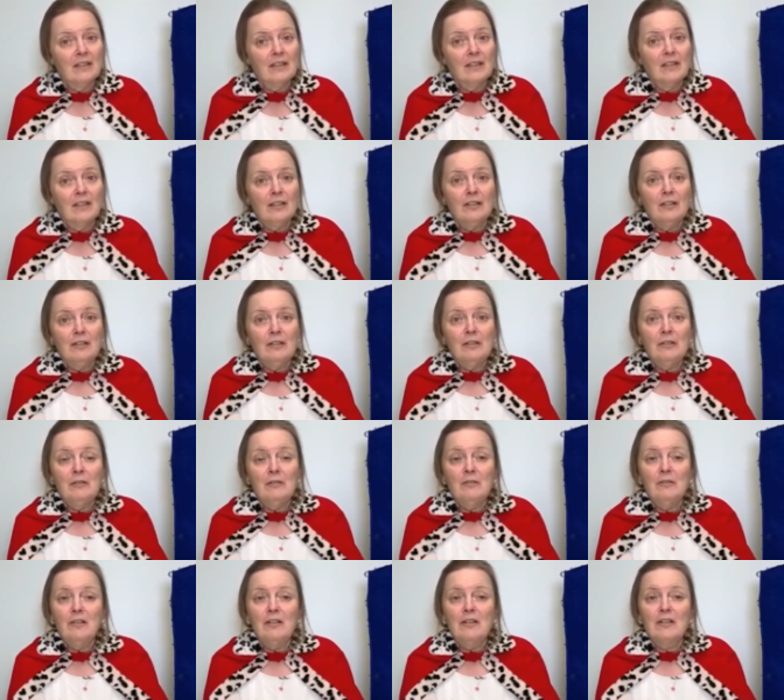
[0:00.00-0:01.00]
You
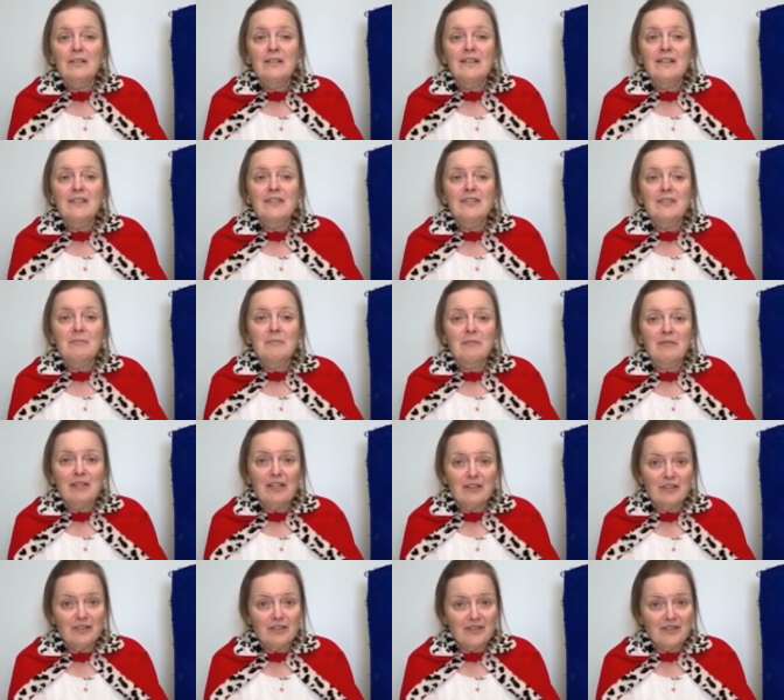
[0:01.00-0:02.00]
are such a
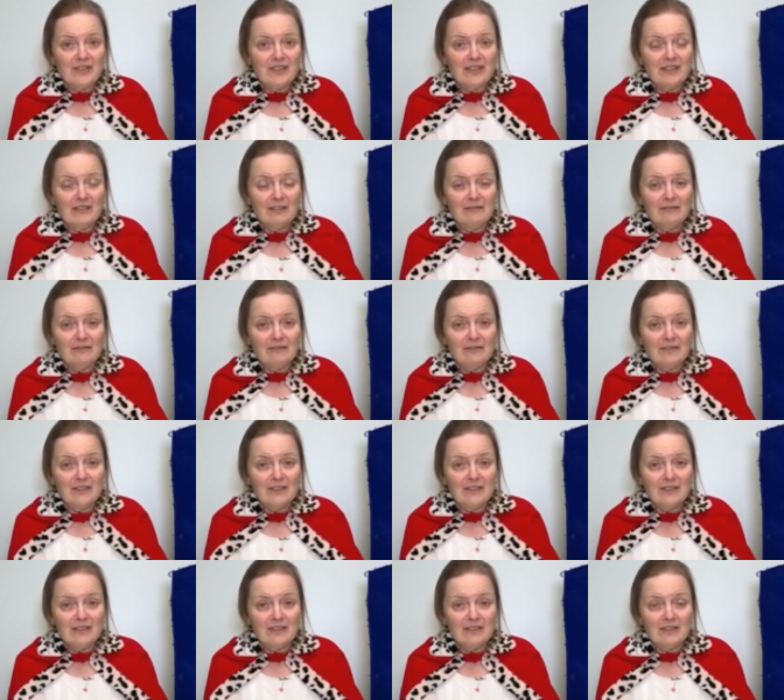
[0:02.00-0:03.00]
precious gift
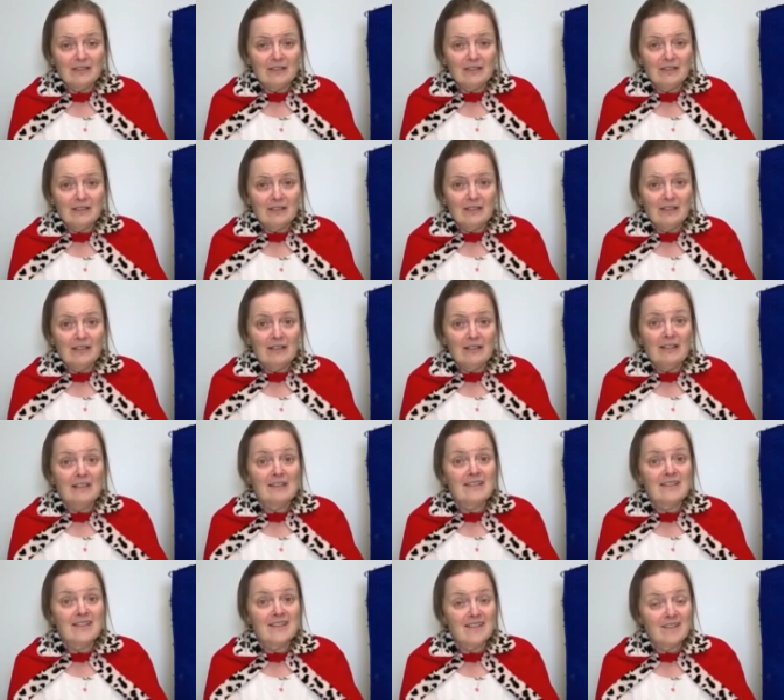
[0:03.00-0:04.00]
and
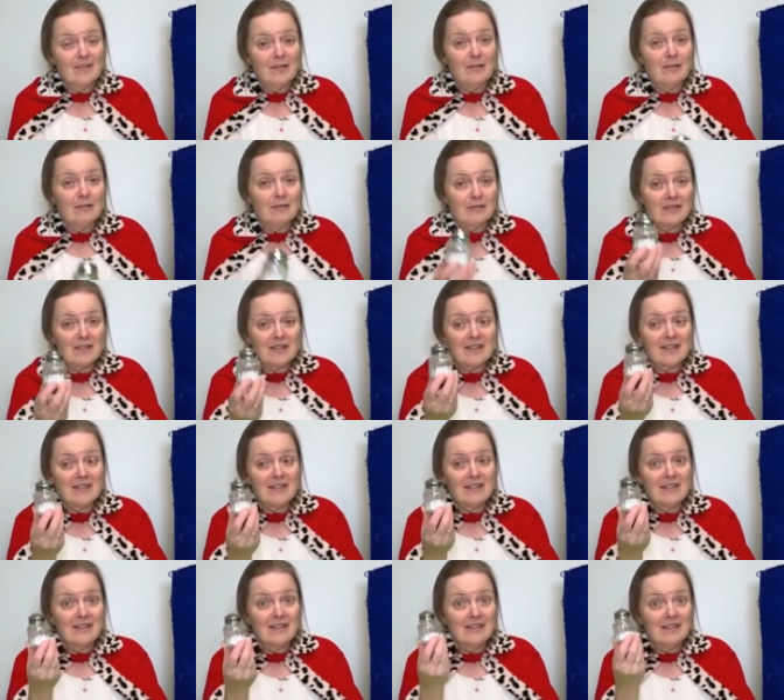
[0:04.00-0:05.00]
salt.
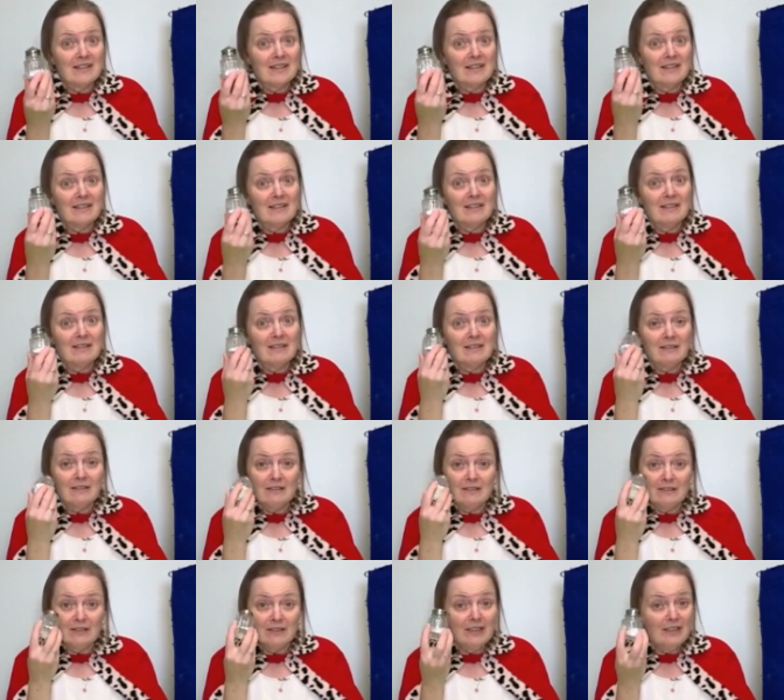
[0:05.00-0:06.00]

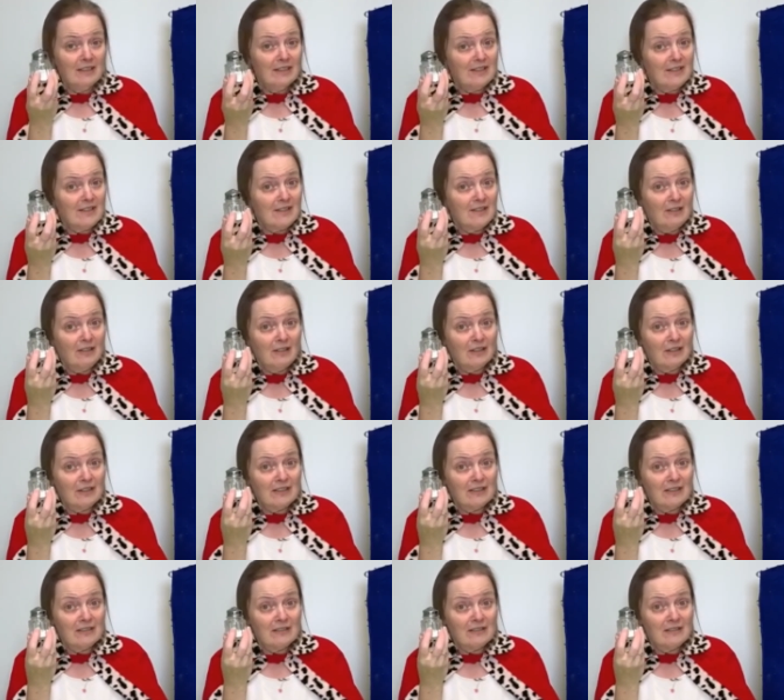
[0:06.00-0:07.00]
Little salt
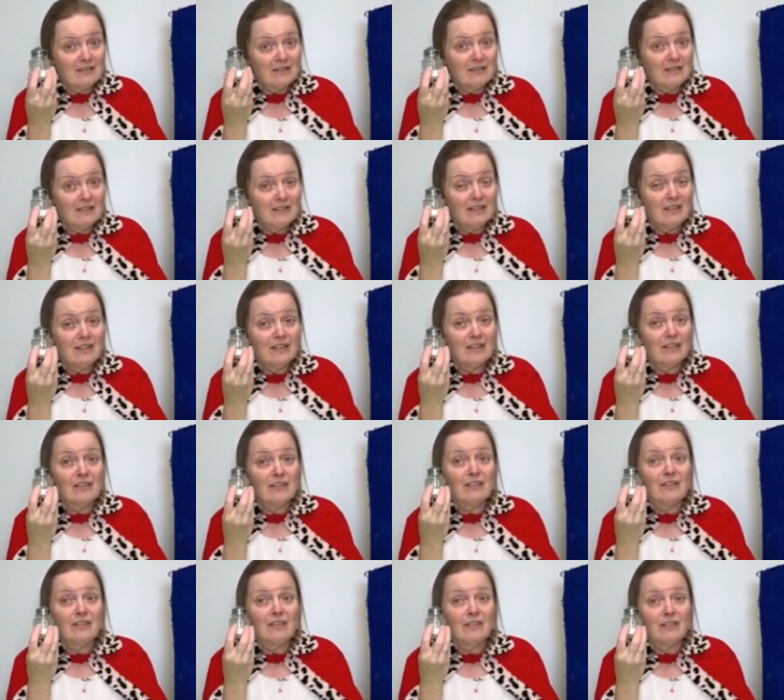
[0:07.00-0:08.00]
is
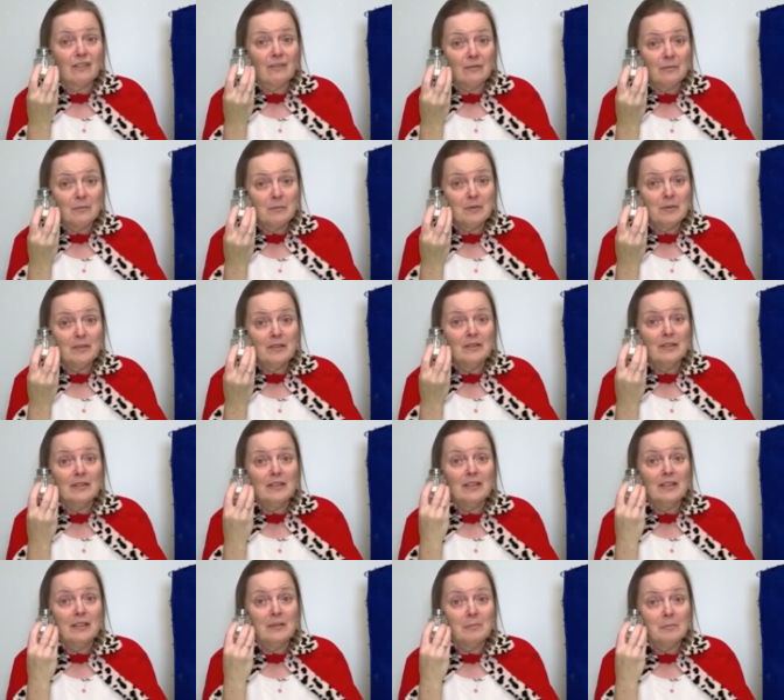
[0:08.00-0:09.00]
super
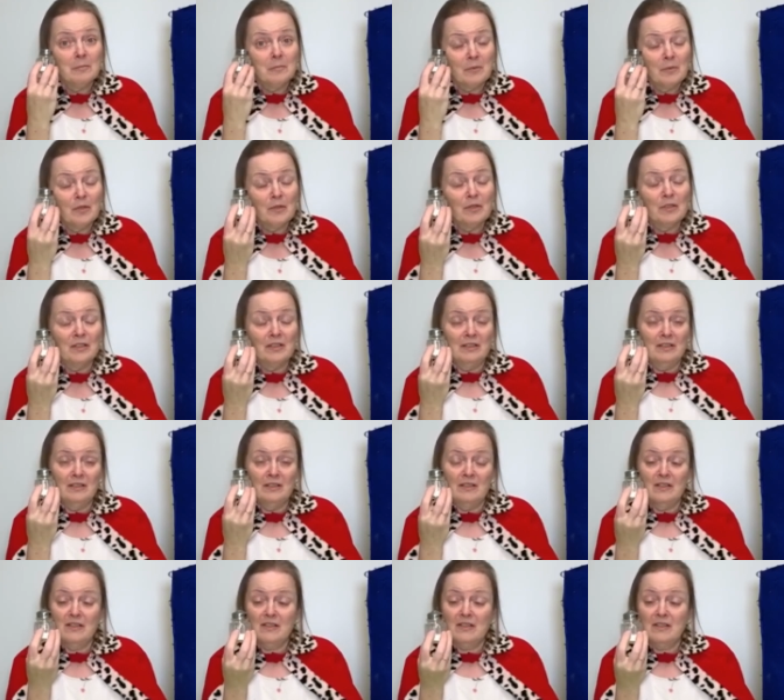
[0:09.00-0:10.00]

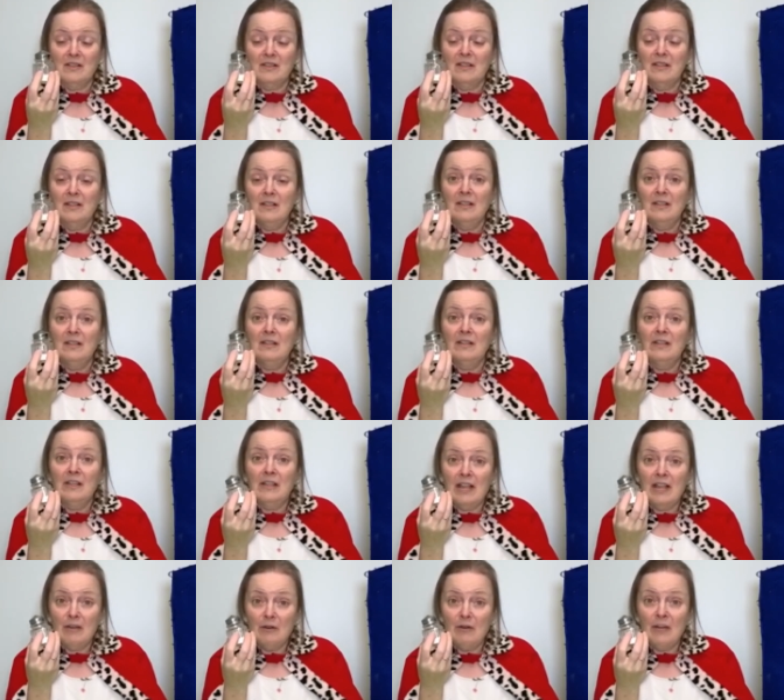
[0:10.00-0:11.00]
important.
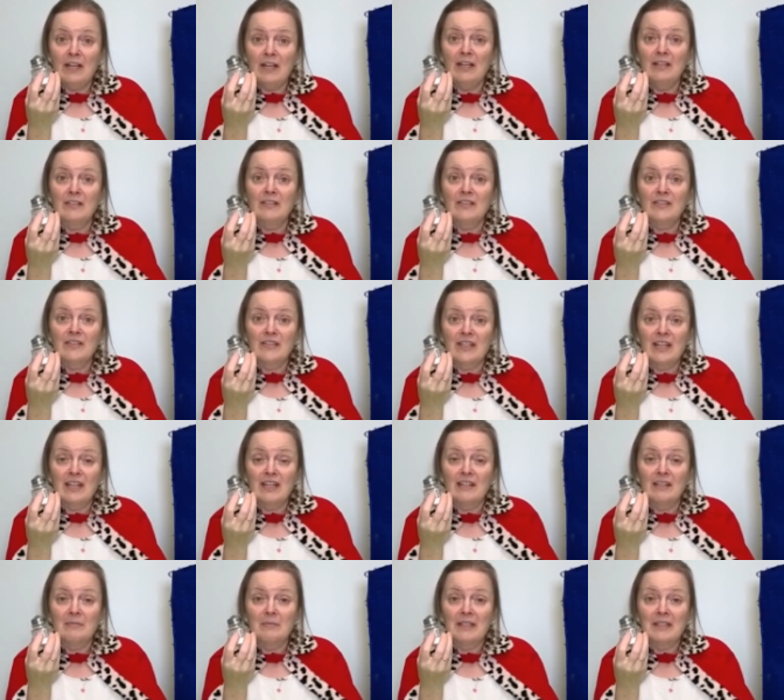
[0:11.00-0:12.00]
Now I understand,
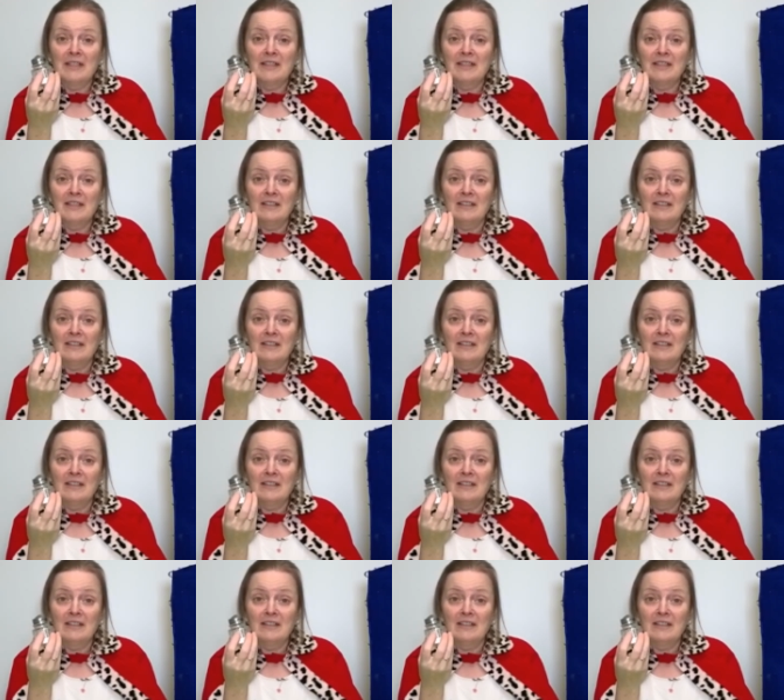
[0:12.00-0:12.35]
my dear.